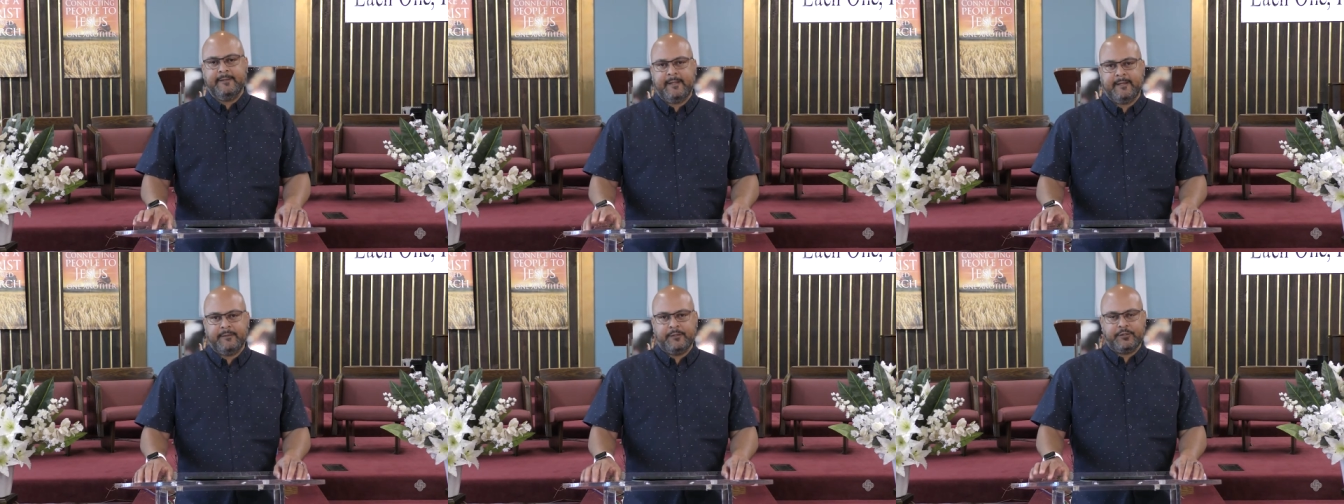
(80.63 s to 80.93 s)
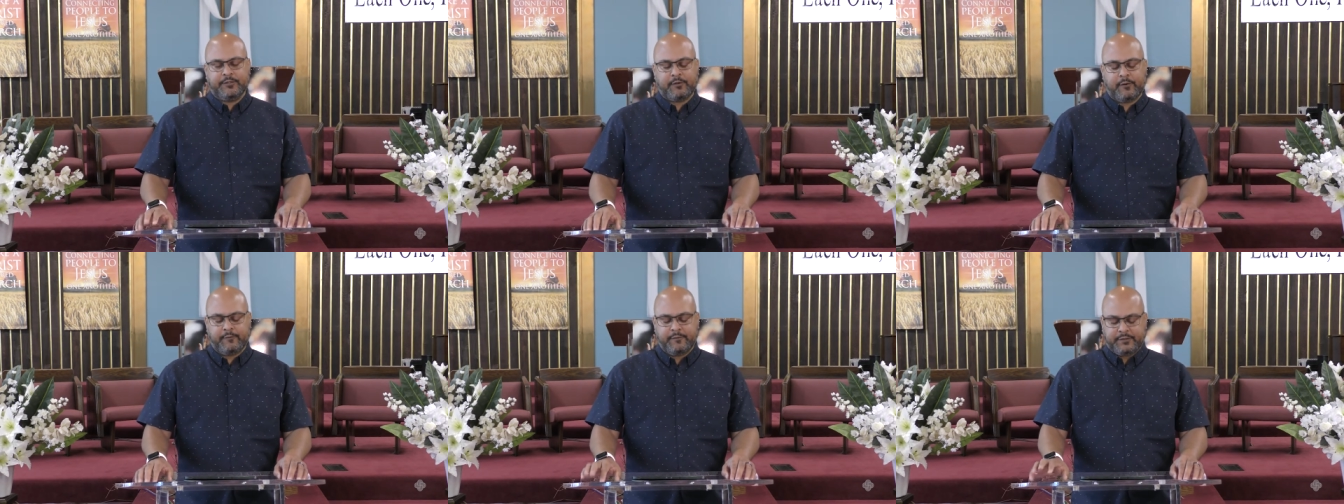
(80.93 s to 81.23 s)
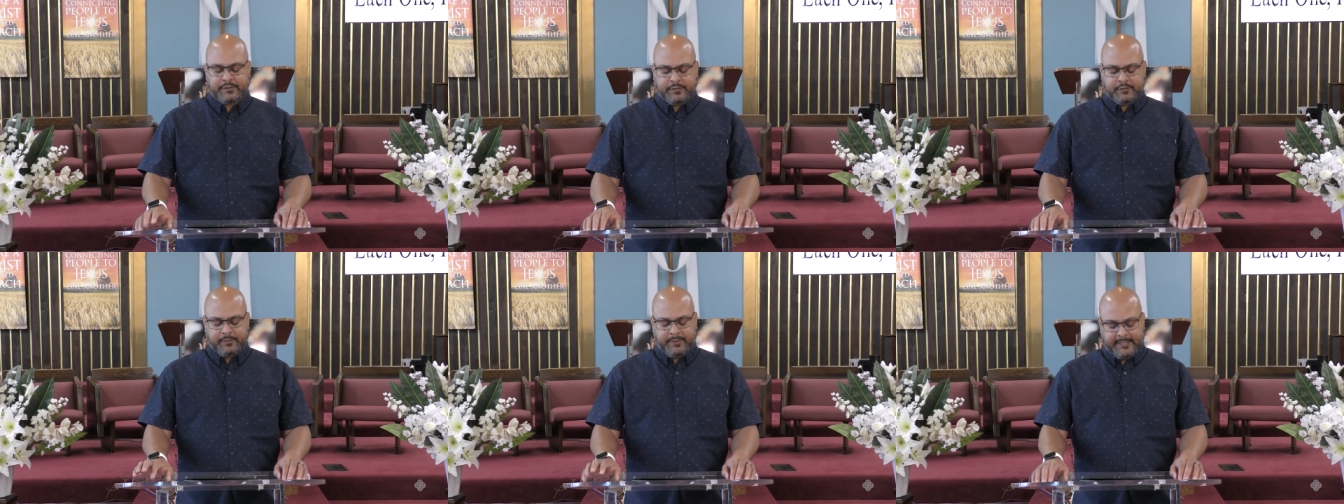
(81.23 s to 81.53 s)
and the
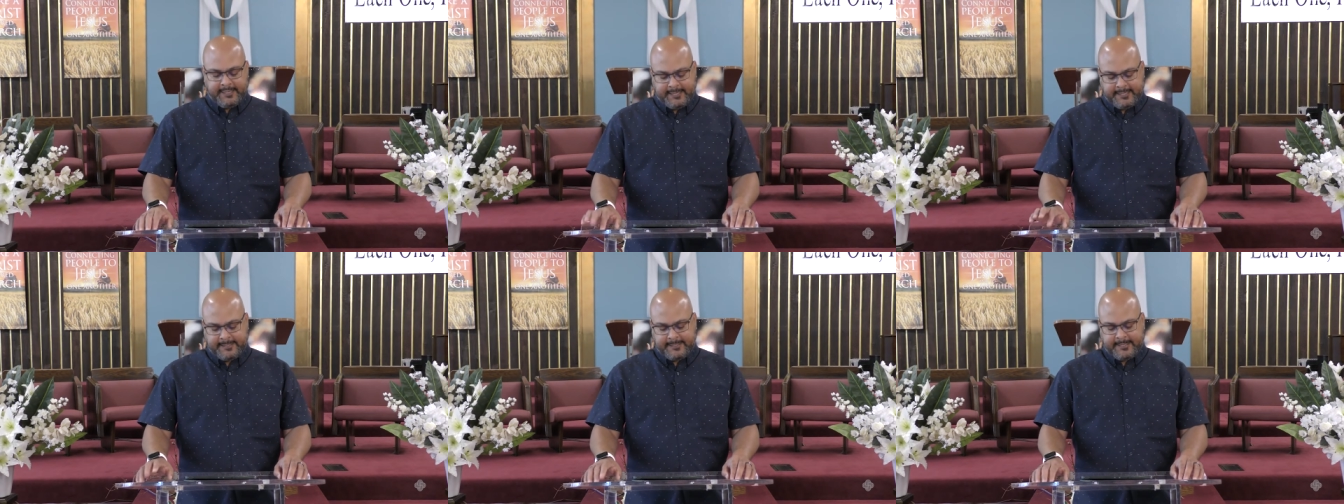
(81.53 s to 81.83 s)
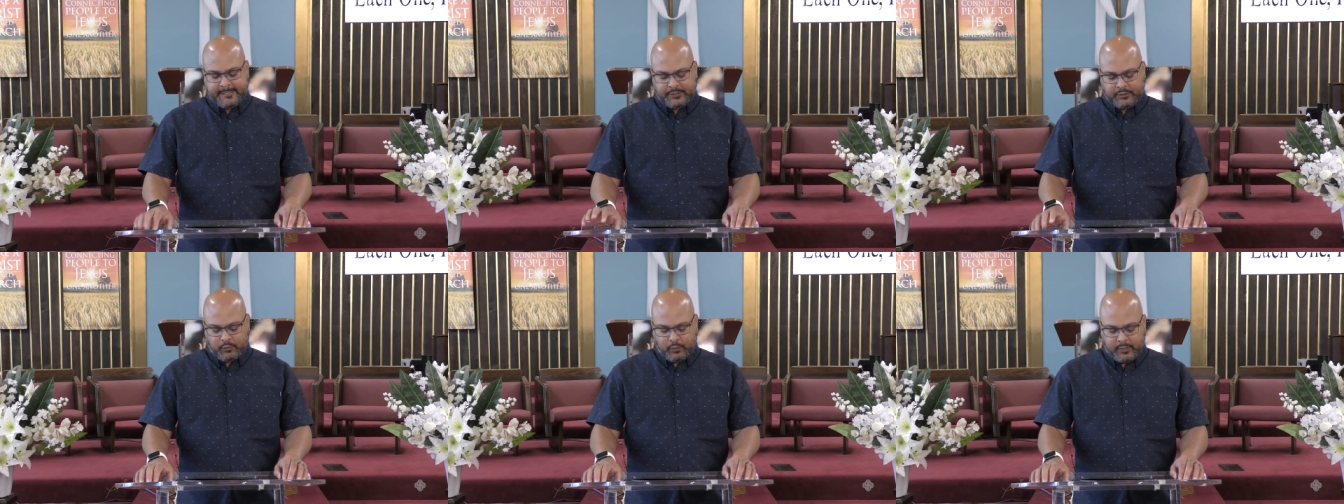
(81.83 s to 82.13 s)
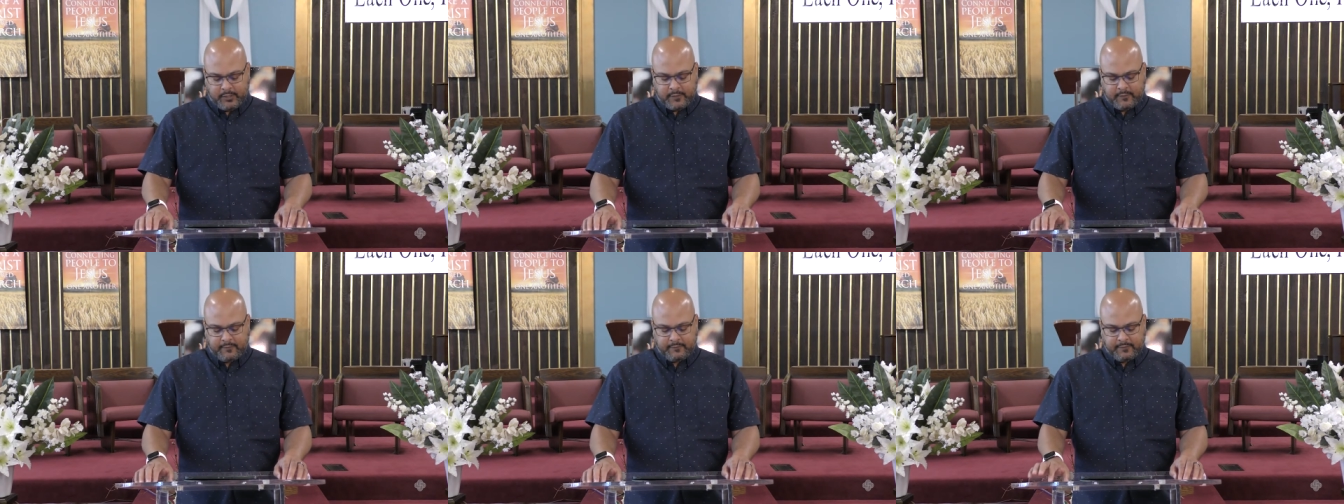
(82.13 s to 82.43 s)
services begin at
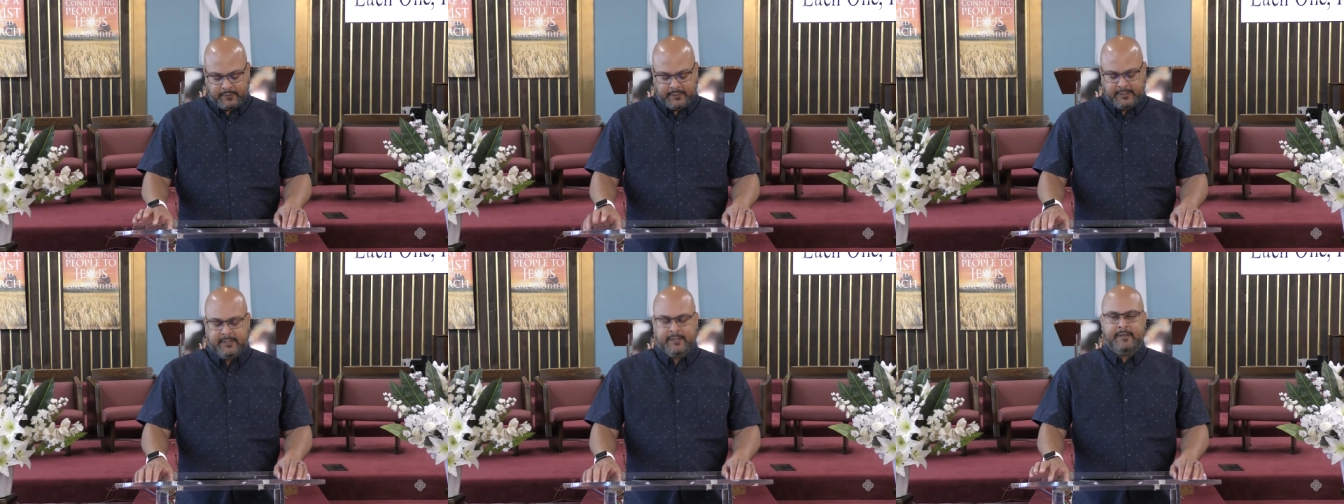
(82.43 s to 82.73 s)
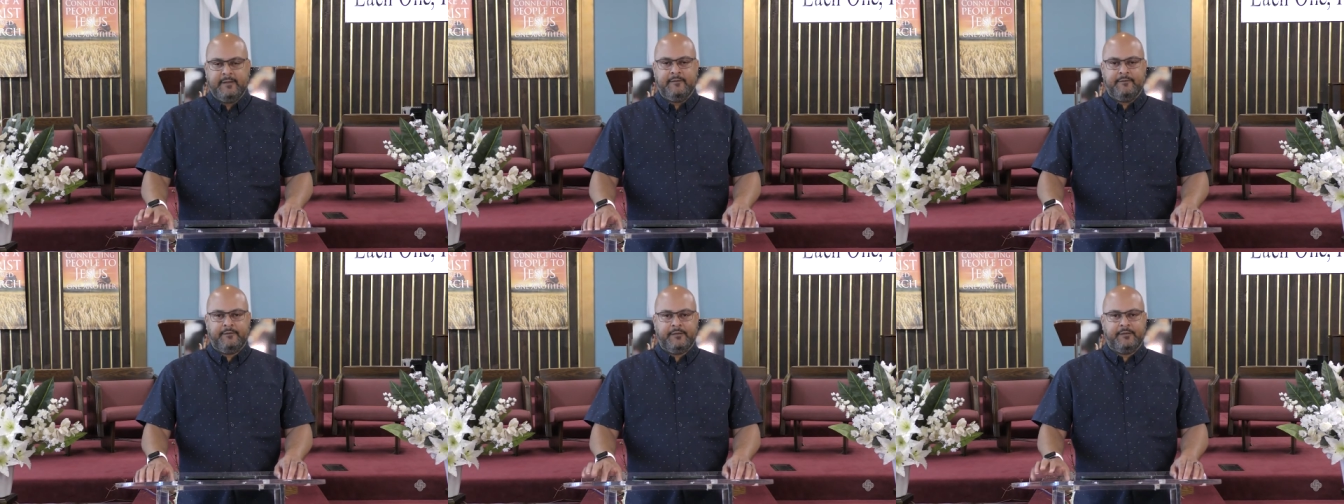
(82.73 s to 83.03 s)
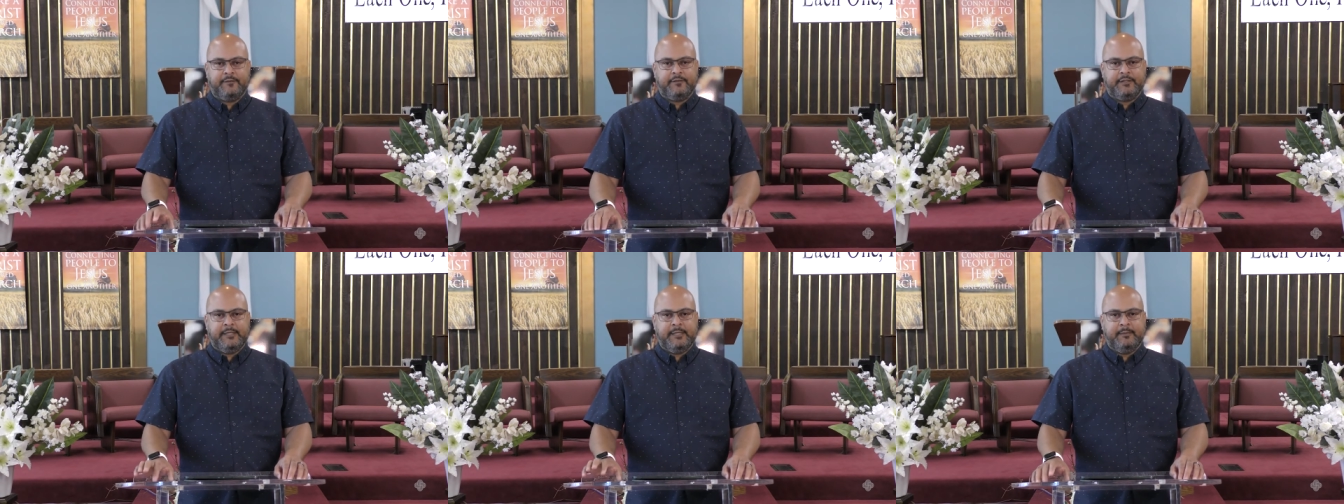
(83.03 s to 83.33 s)
12:15
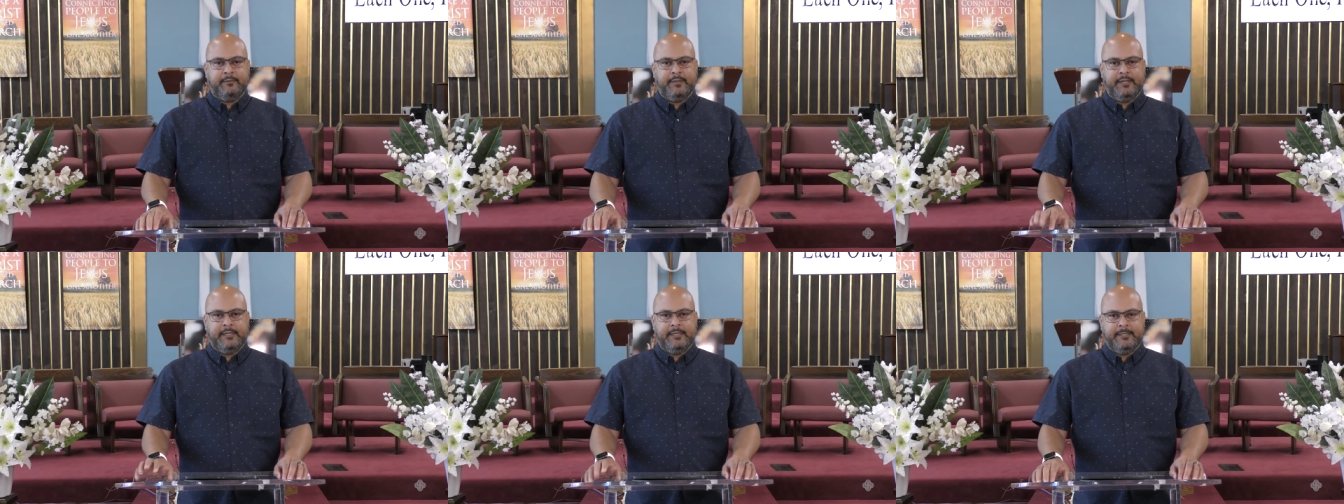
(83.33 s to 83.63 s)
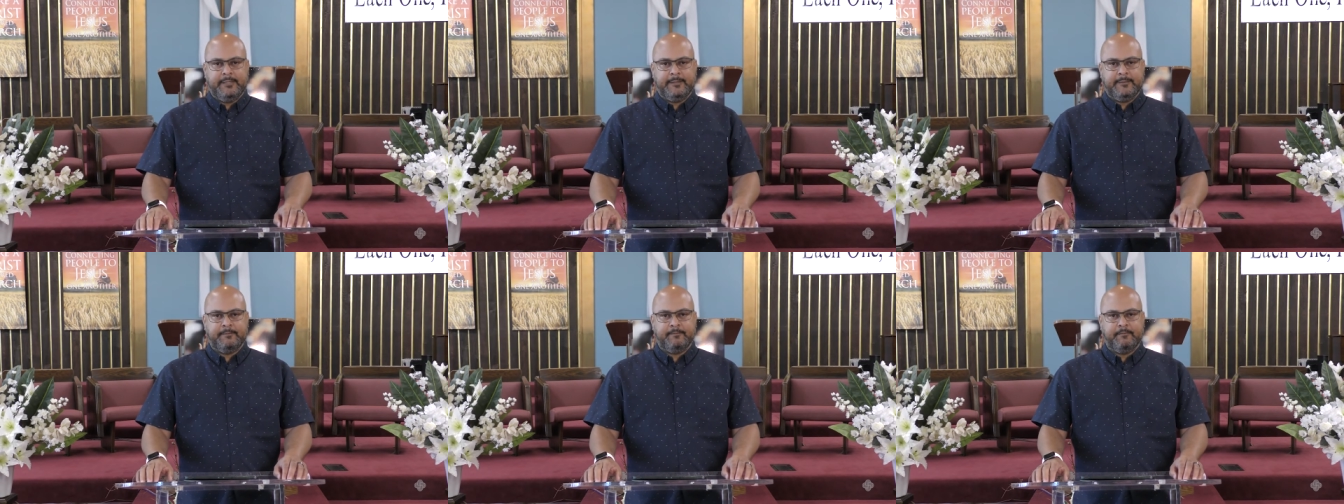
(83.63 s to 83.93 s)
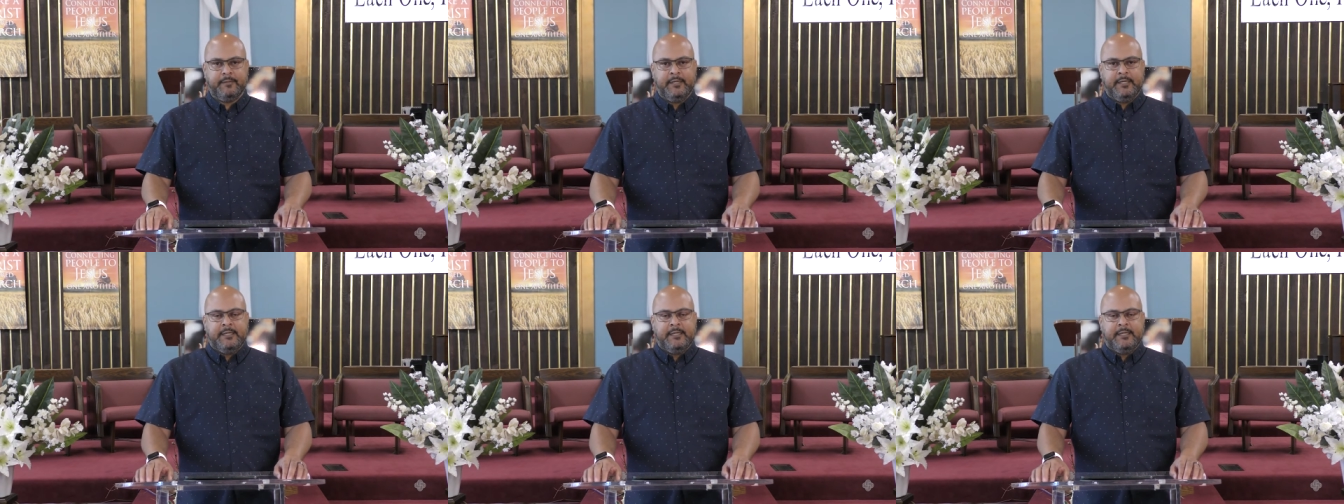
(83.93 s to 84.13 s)
p.m.